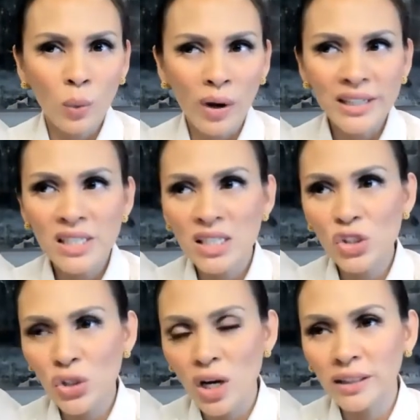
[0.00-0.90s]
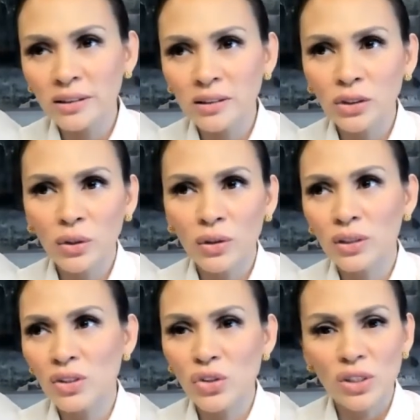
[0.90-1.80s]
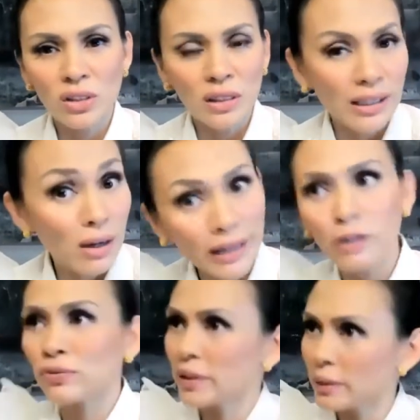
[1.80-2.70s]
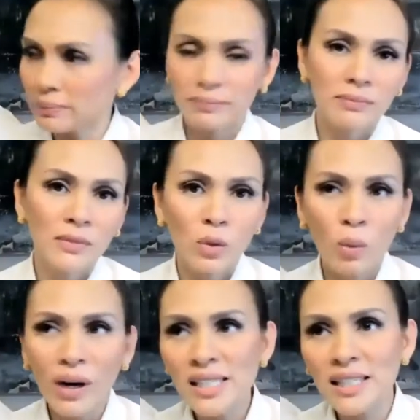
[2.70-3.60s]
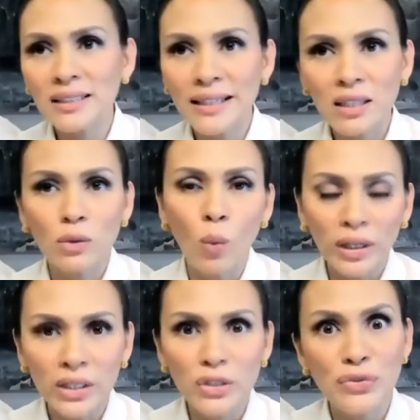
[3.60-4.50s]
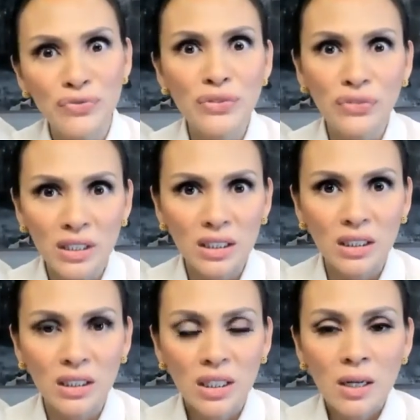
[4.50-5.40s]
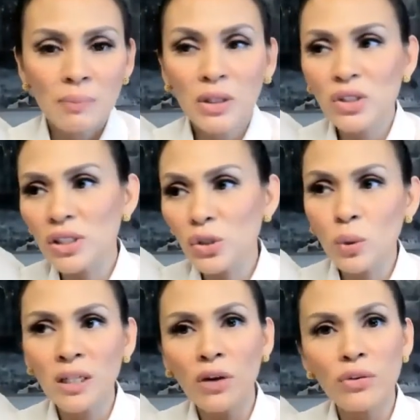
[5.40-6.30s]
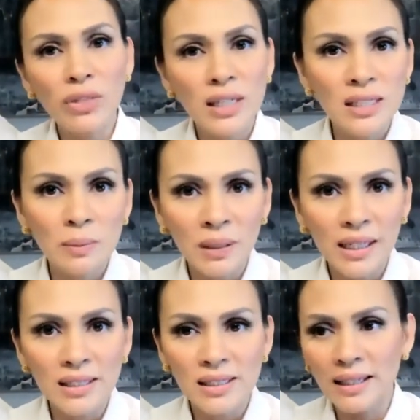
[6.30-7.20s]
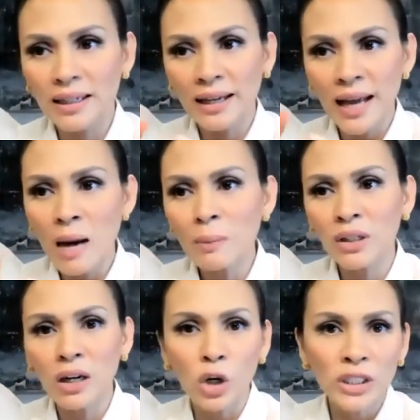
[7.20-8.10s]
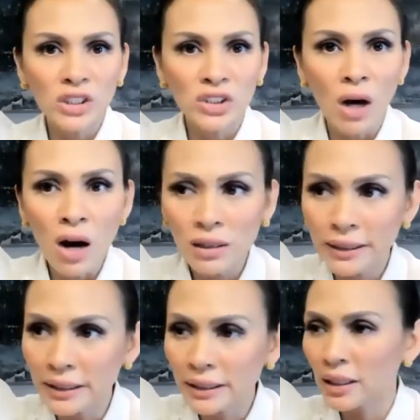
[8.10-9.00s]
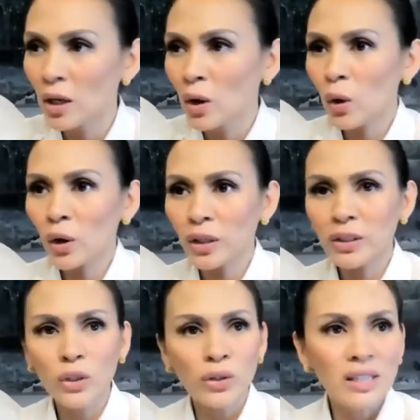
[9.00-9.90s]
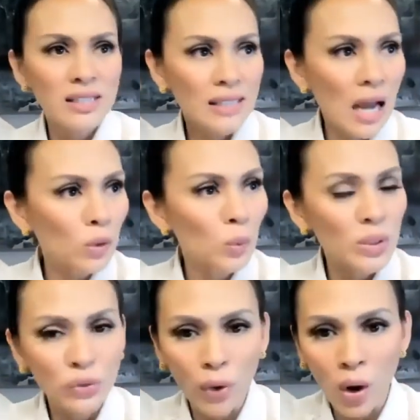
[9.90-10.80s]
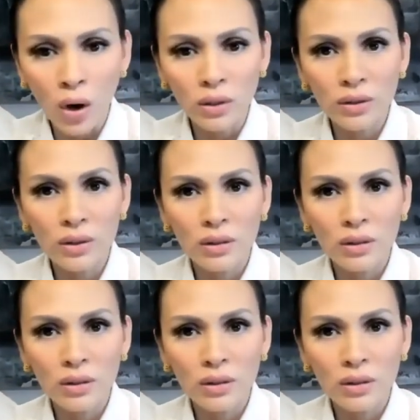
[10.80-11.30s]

Why is this shot, it's just like a hair flip? Why does it take 150? Because there's so many other things in place, like a camera on a dolly, or, the sound was wrong.